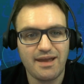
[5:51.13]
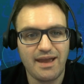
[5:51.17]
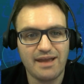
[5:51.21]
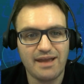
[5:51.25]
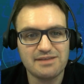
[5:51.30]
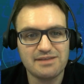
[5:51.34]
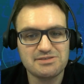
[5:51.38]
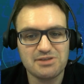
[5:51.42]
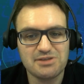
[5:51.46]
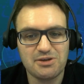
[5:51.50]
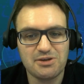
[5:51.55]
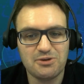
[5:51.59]

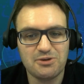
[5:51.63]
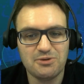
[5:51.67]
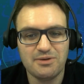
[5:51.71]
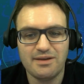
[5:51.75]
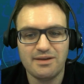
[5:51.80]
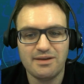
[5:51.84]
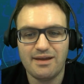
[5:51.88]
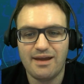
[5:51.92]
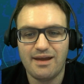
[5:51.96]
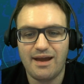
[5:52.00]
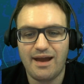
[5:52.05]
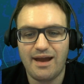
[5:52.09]
And so
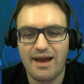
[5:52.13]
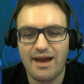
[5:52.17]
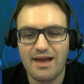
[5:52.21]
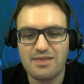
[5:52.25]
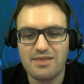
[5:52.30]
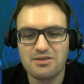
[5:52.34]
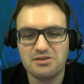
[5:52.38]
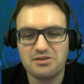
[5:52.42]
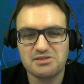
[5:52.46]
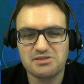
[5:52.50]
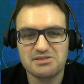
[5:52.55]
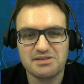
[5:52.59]

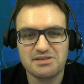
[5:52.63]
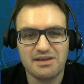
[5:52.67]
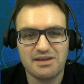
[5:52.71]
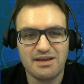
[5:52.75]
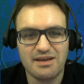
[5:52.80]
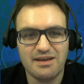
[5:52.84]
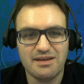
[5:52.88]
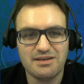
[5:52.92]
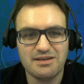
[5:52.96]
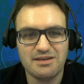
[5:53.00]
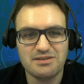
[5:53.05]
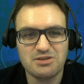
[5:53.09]
there's
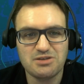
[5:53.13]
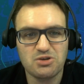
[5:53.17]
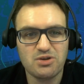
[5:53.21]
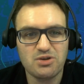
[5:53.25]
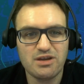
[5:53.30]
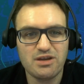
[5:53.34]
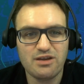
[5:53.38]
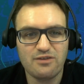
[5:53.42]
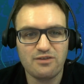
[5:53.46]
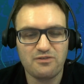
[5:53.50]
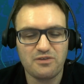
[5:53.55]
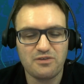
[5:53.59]
a
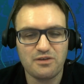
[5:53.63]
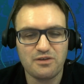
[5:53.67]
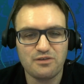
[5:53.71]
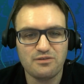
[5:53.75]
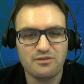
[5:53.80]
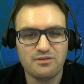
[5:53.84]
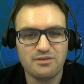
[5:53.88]
degree of